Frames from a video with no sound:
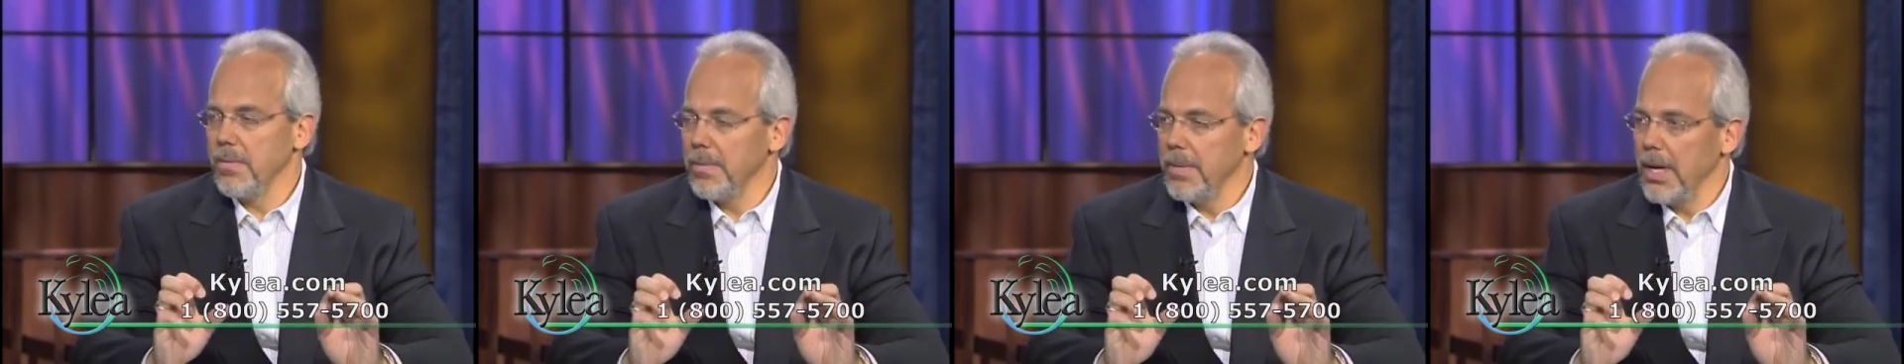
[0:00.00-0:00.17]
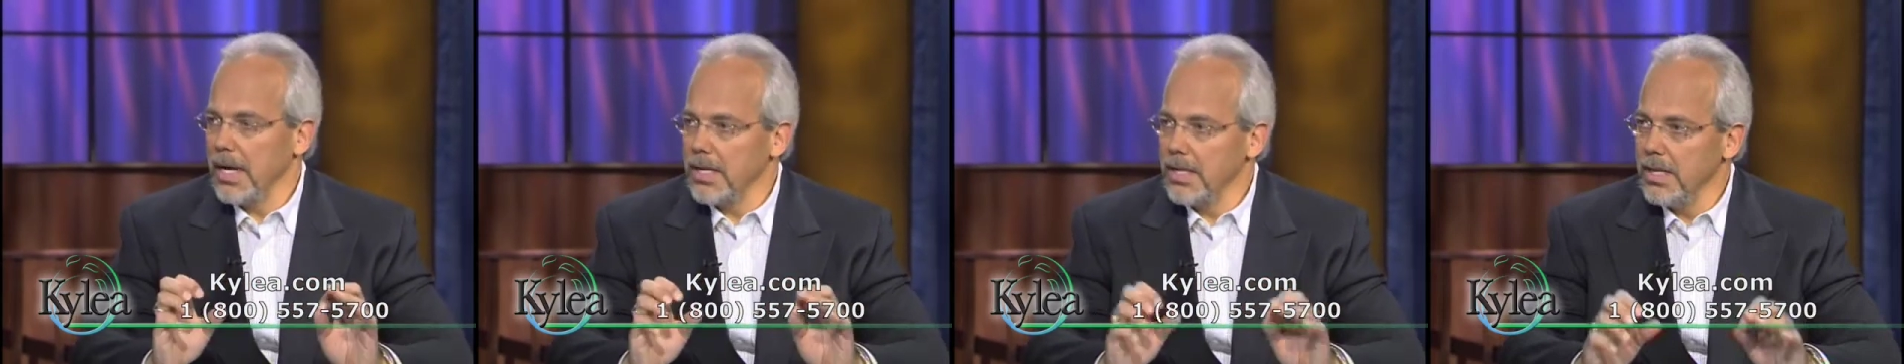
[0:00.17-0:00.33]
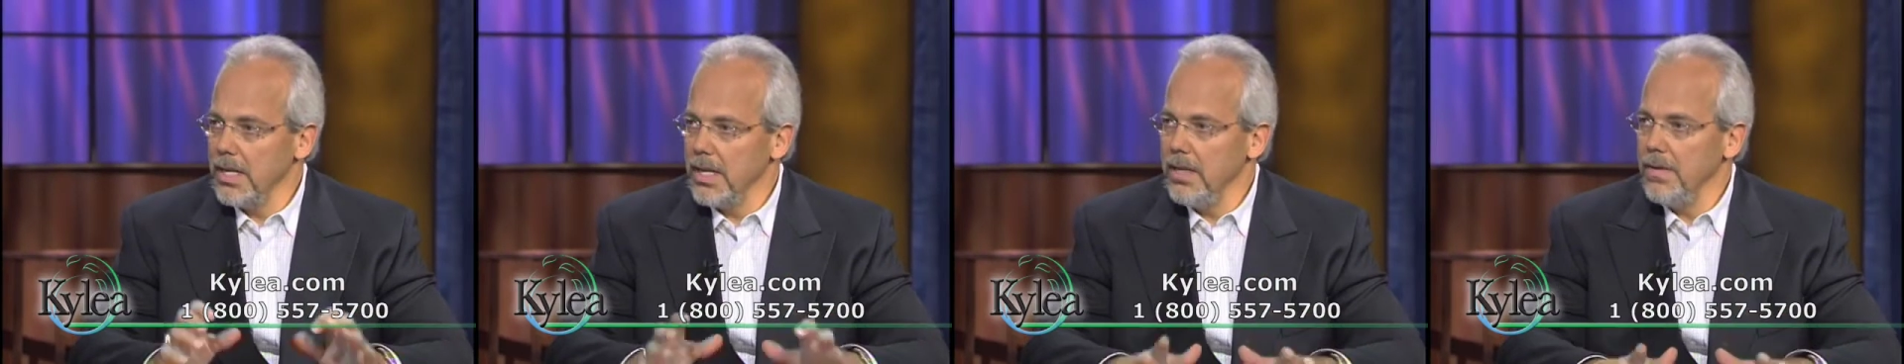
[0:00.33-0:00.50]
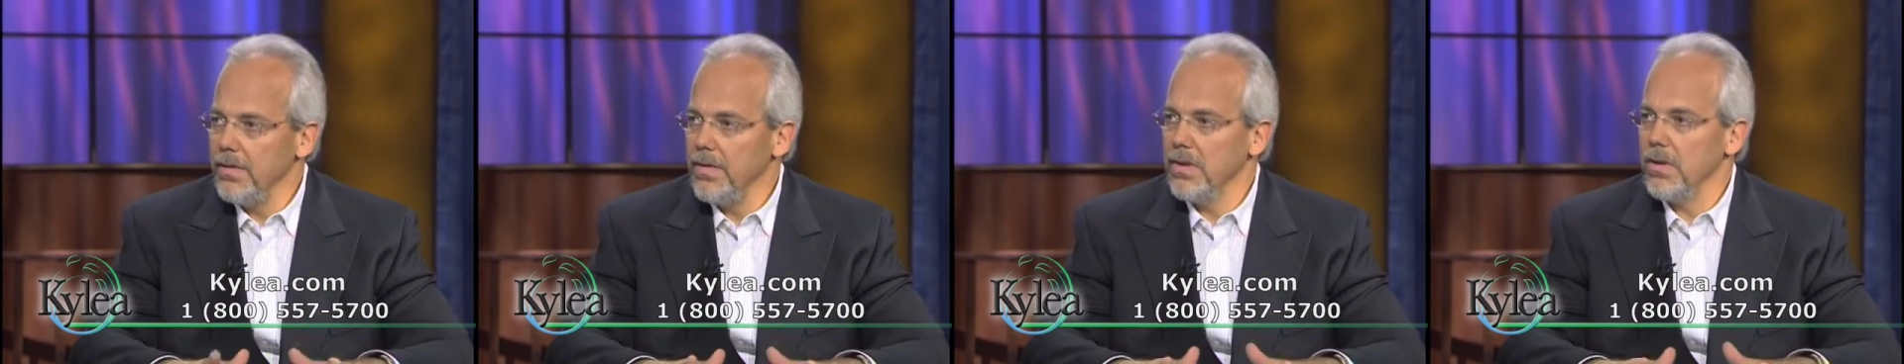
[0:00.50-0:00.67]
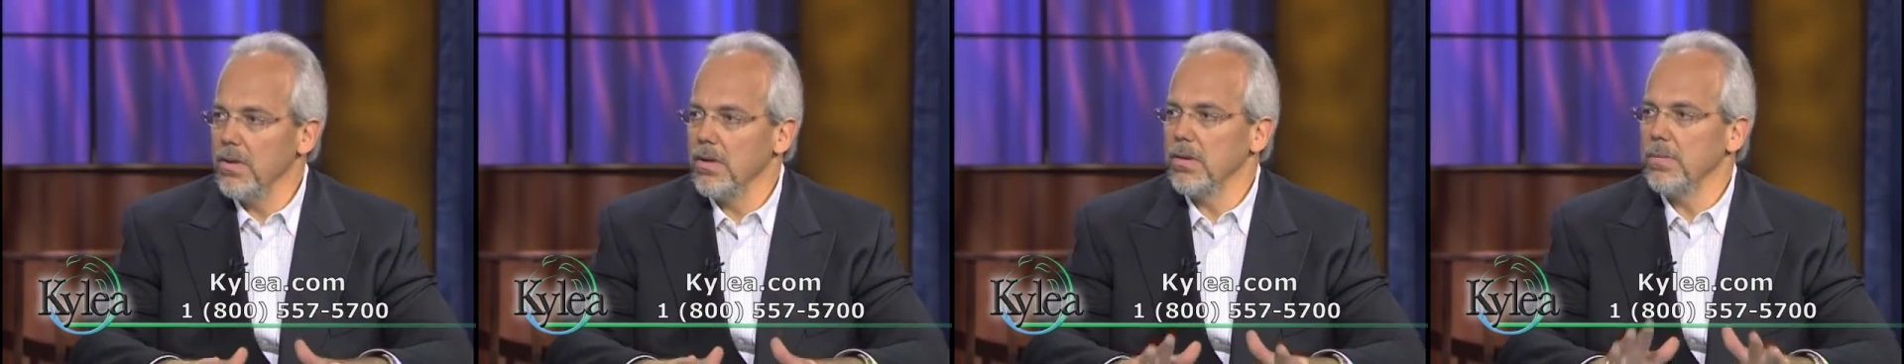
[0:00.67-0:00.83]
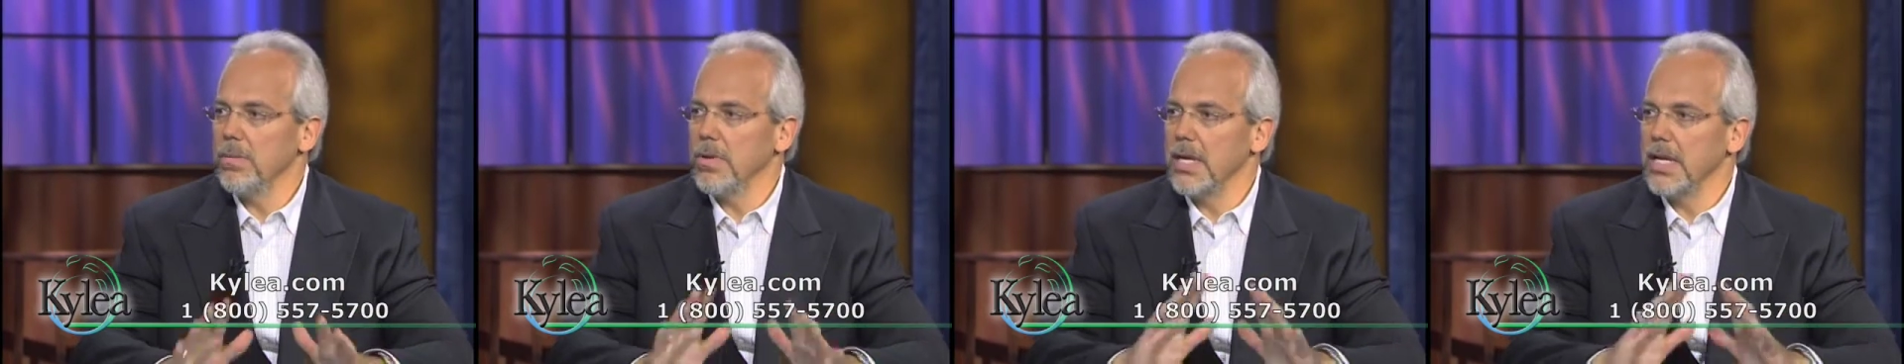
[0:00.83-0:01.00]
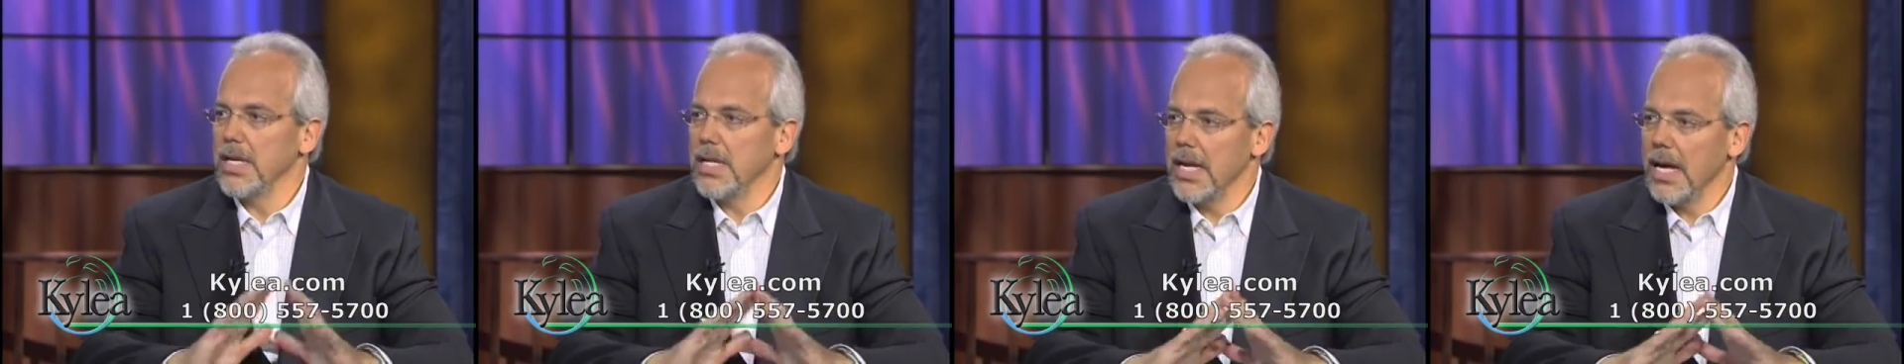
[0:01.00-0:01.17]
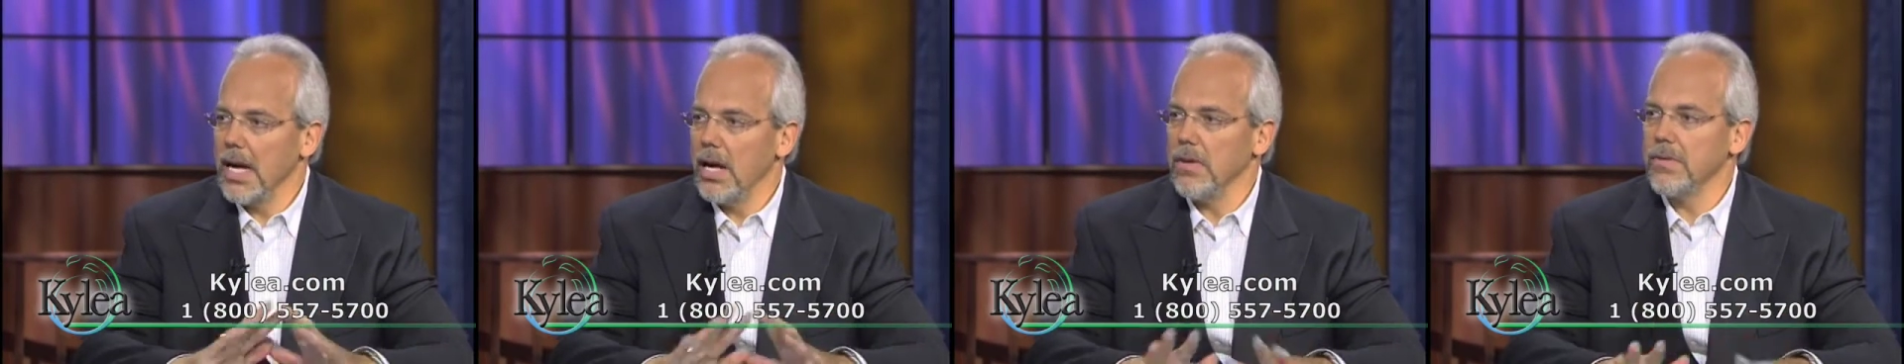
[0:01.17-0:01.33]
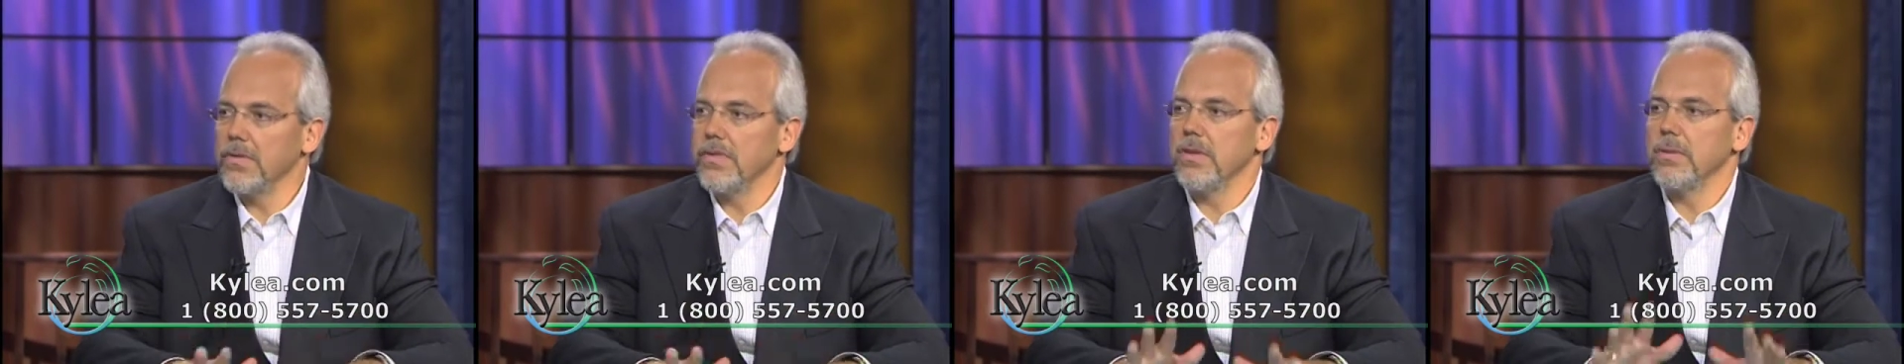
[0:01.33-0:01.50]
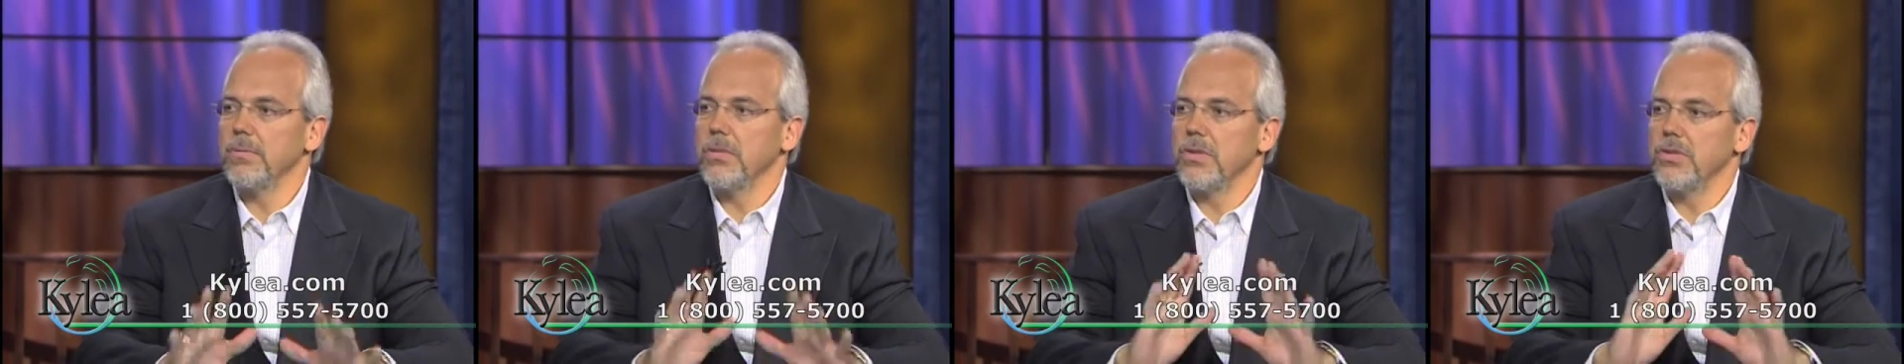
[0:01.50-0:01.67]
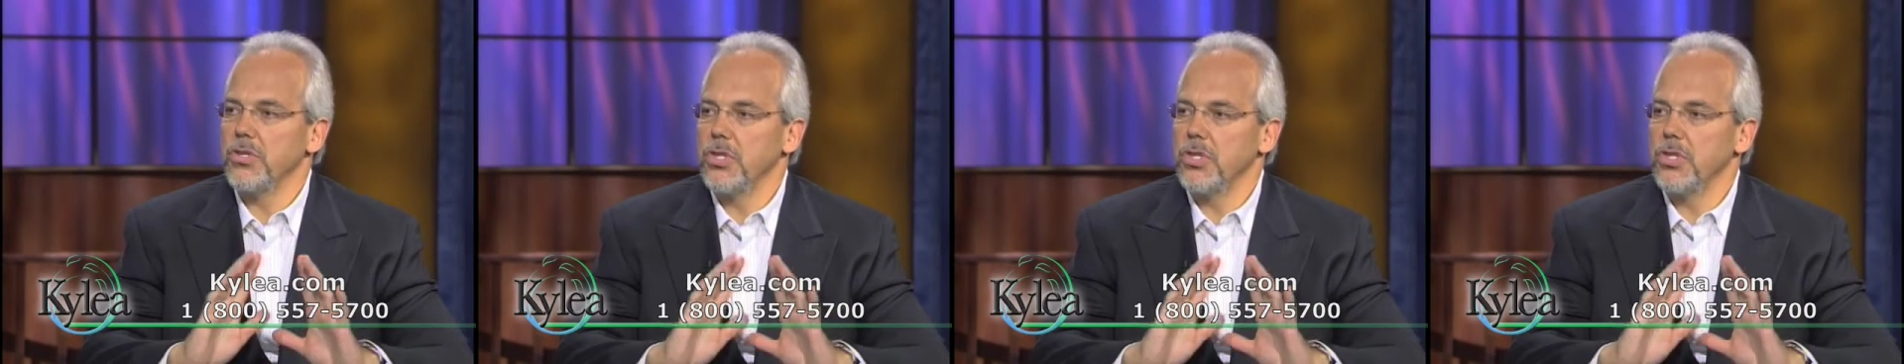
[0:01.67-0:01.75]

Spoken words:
and magnesium and calcium,